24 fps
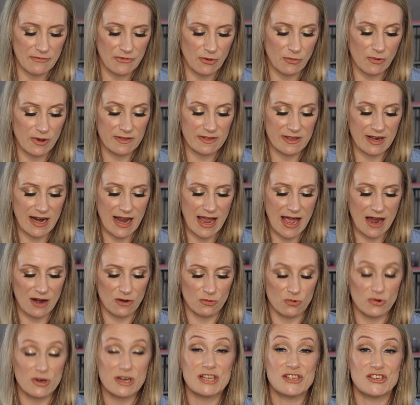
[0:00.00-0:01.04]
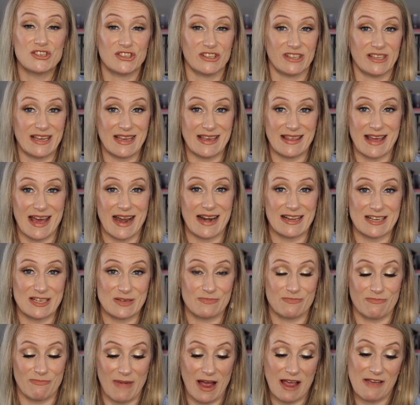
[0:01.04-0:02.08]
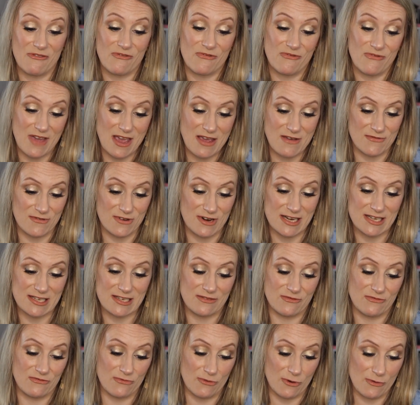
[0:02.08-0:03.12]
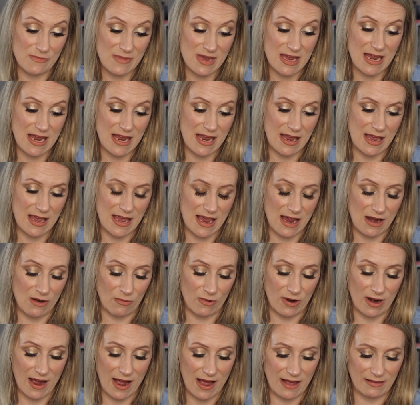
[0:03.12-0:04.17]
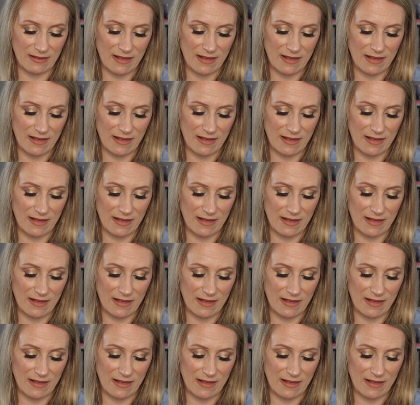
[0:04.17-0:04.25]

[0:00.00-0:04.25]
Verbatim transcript: The one that I had originally, that is my favorite for me and what I